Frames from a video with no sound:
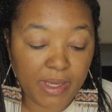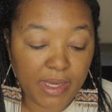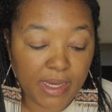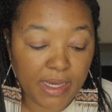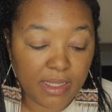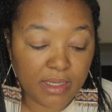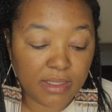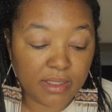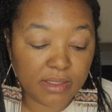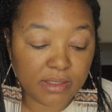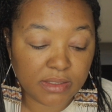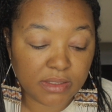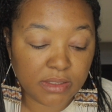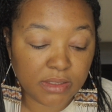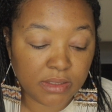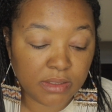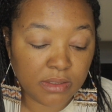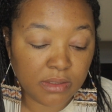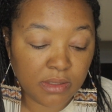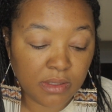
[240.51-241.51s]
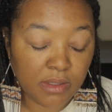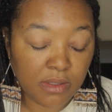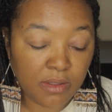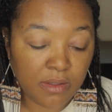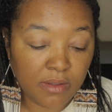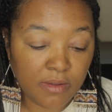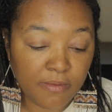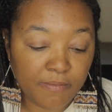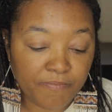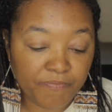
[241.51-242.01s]
palettes.
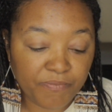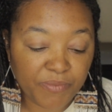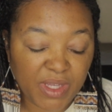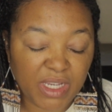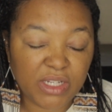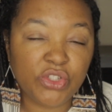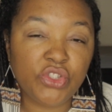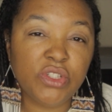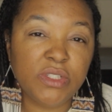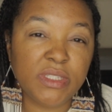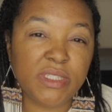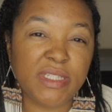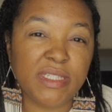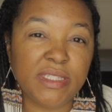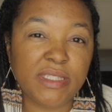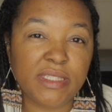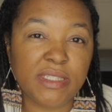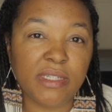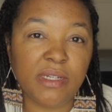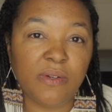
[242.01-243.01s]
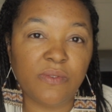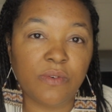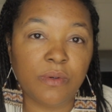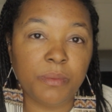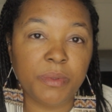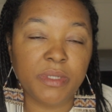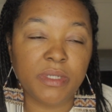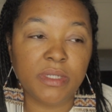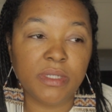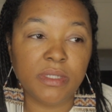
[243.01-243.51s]
I shouldn't say several
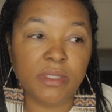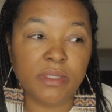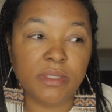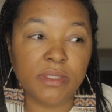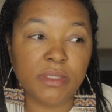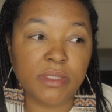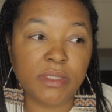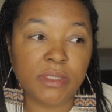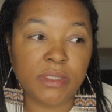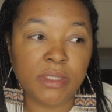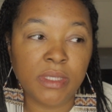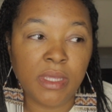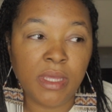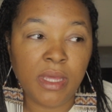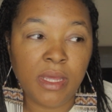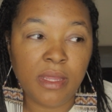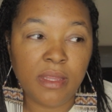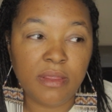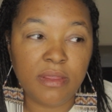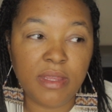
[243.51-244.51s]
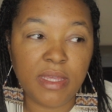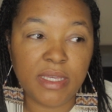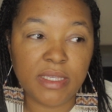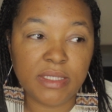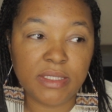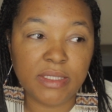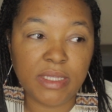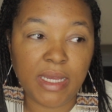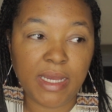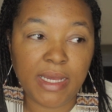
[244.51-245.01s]
because
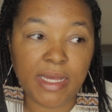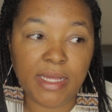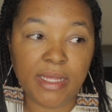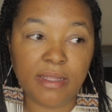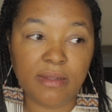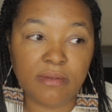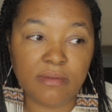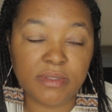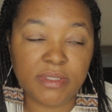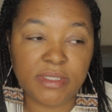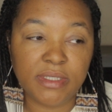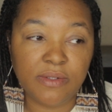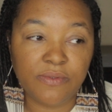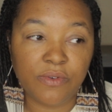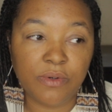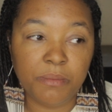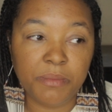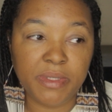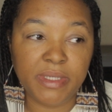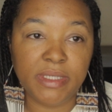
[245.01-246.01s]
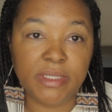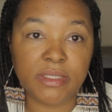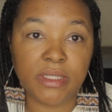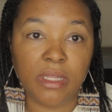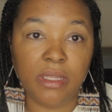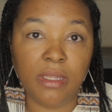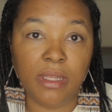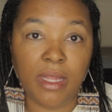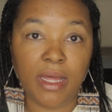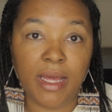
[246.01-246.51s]
that's not, several means a
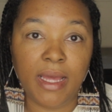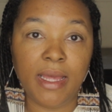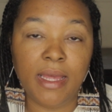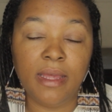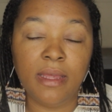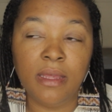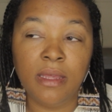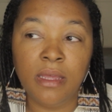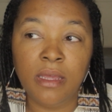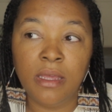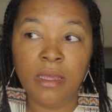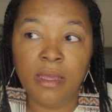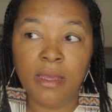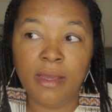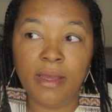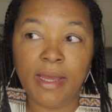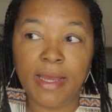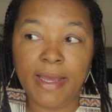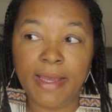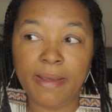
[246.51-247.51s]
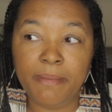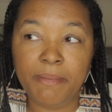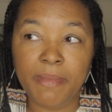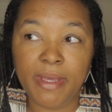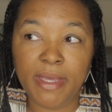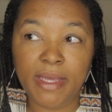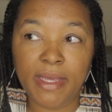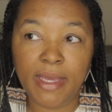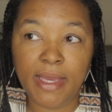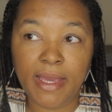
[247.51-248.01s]
lot. I
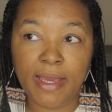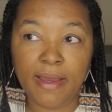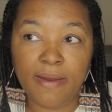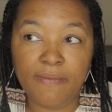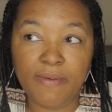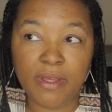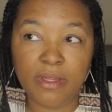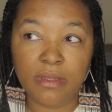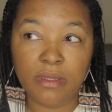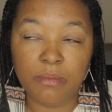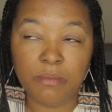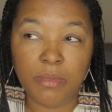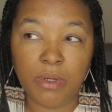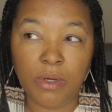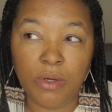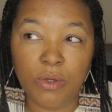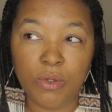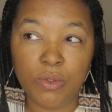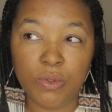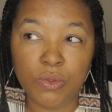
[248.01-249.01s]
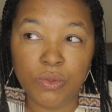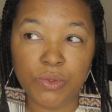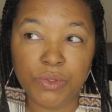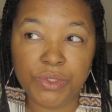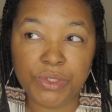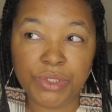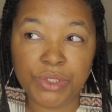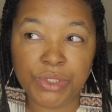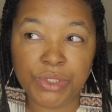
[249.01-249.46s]
may have at the most